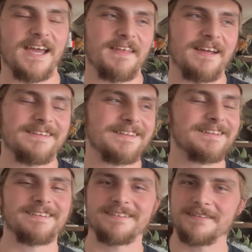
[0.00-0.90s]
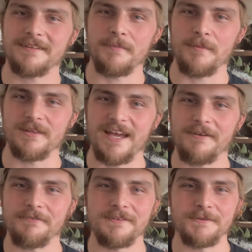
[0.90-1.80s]
that made me
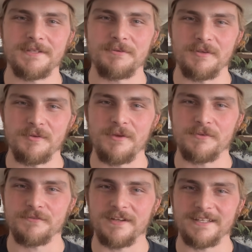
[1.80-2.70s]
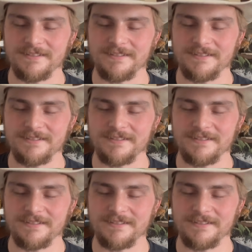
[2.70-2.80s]
laugh. It was funny.